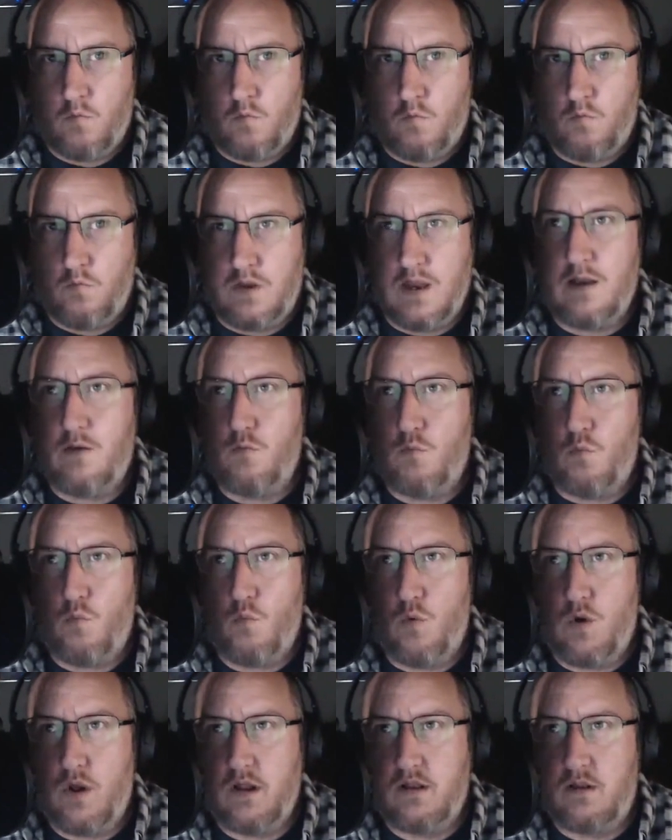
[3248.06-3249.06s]

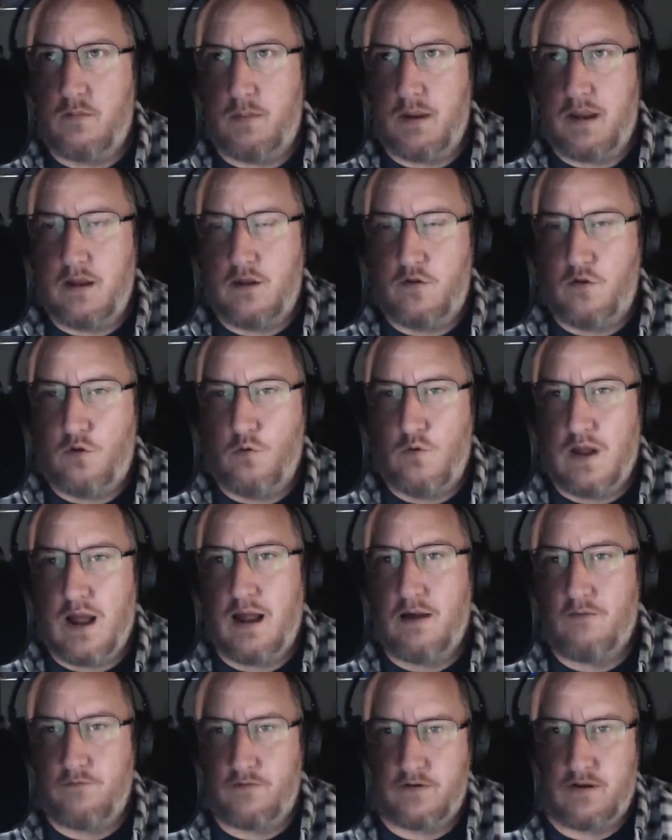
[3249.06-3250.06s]
didn't want to be too
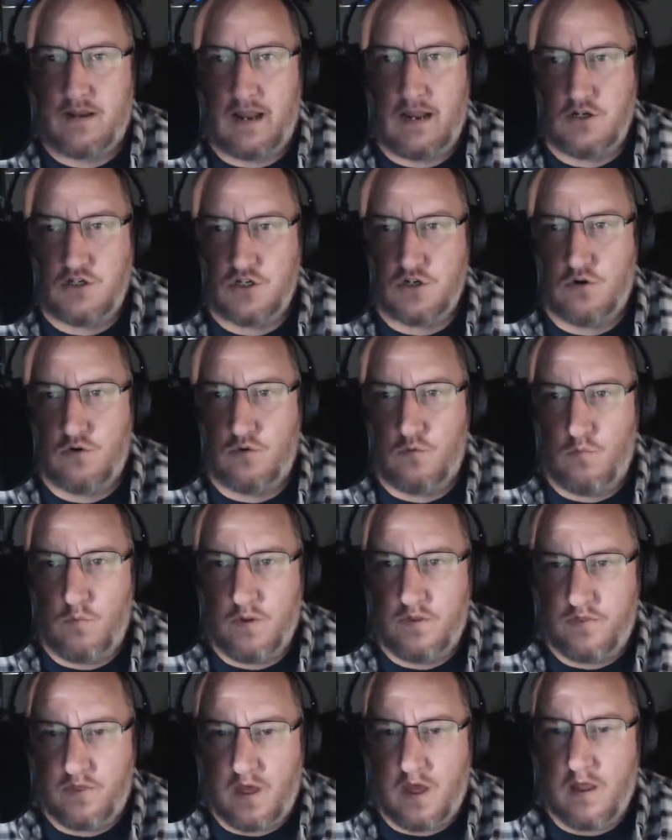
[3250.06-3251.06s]
confrontational
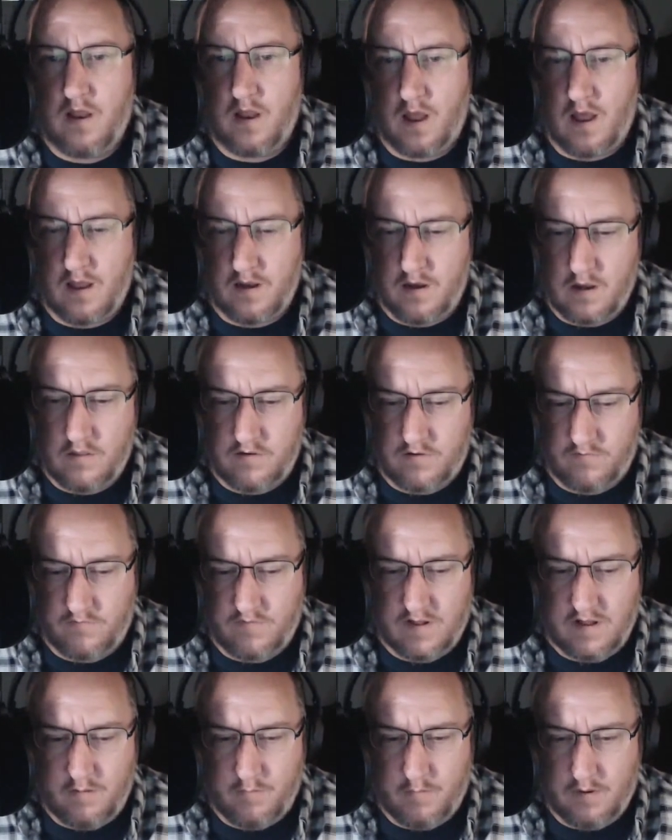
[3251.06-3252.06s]
with another
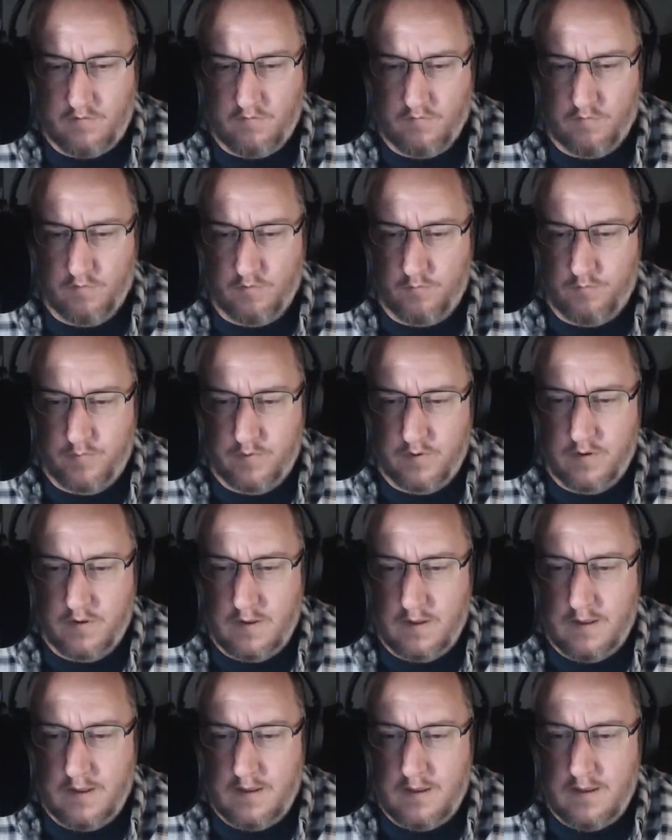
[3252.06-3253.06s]
development group
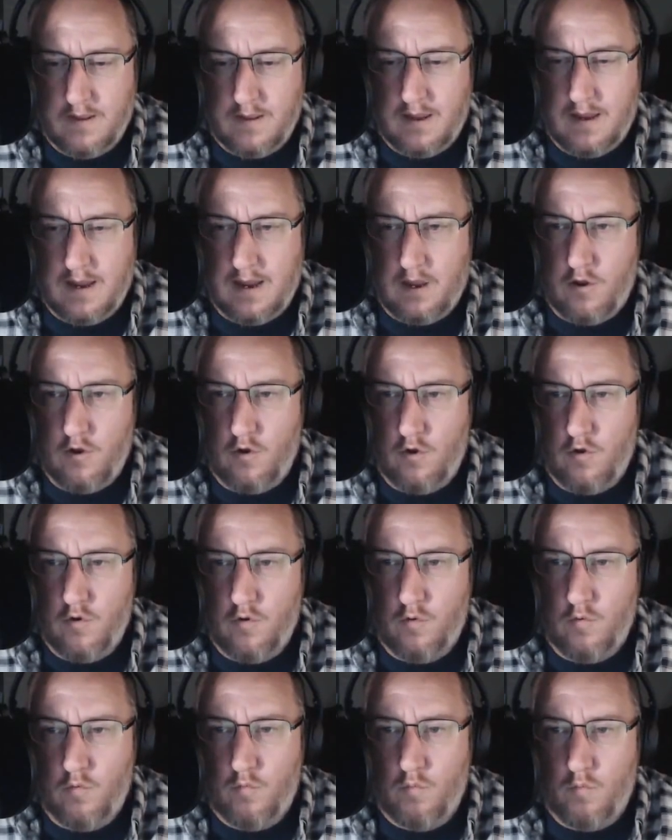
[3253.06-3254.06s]

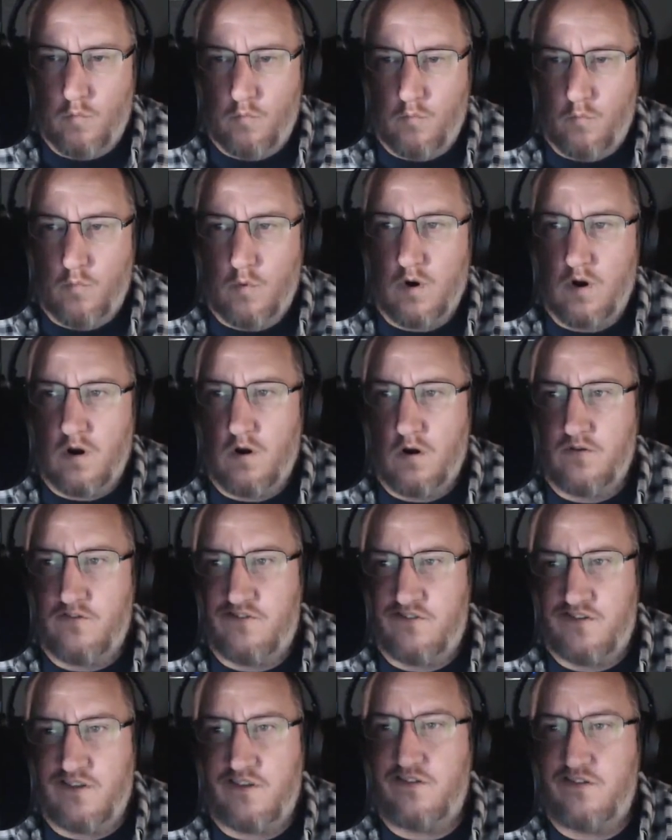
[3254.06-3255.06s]
who were
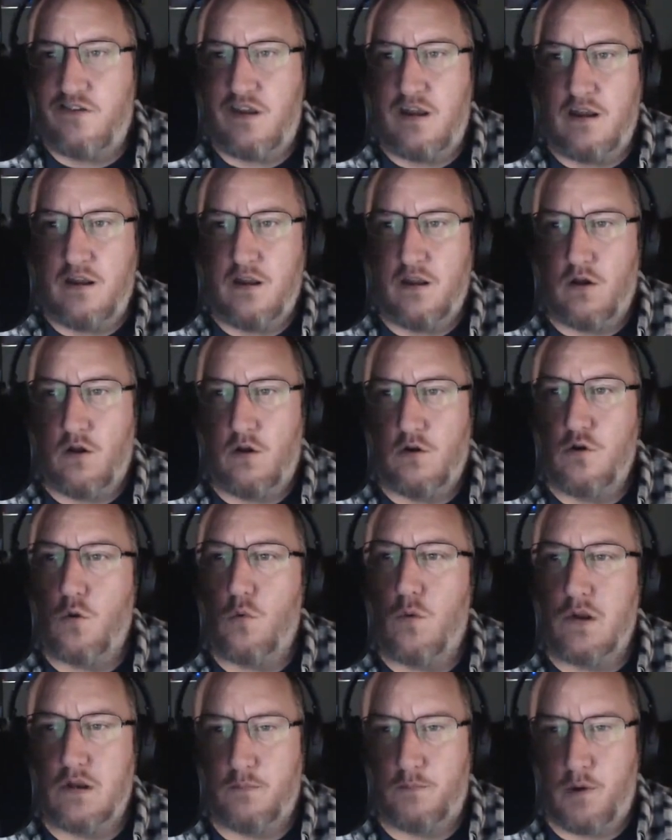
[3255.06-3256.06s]
insisting on
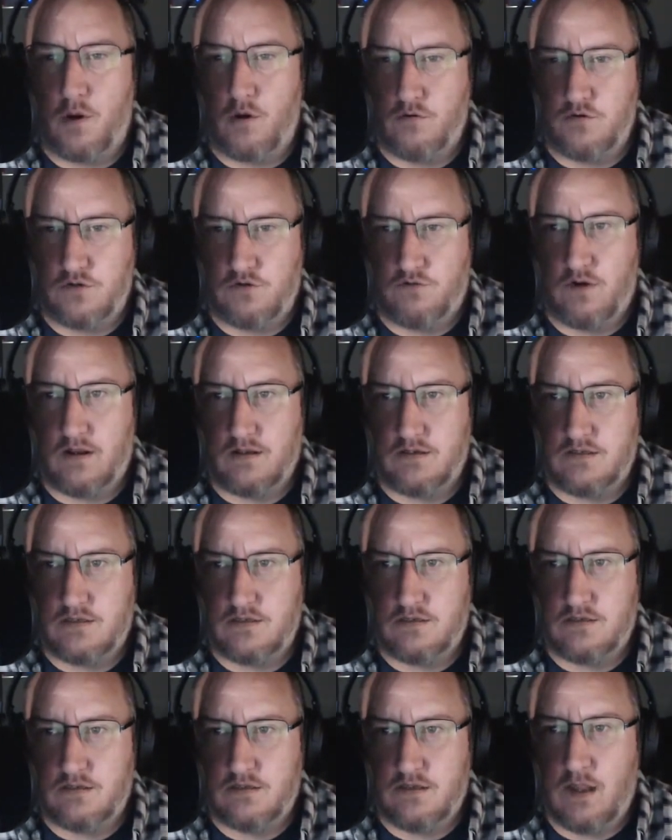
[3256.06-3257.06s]
going to
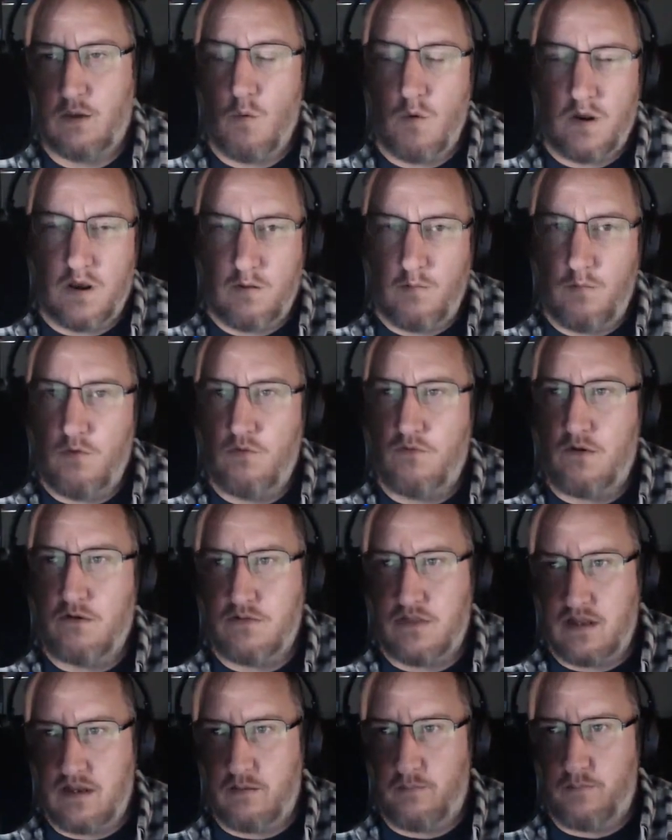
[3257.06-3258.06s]
Postgres. They wanted to move
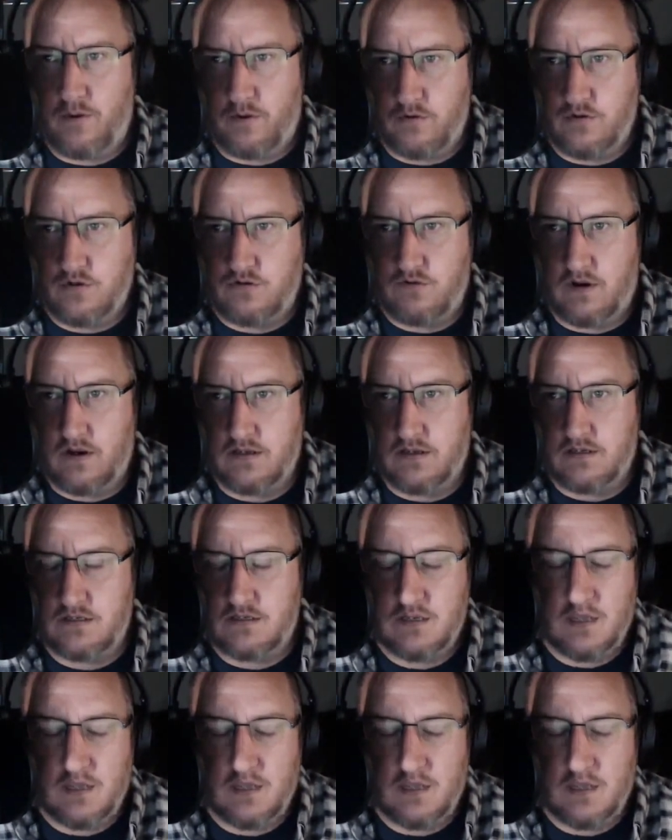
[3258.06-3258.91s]
everything to Postgres.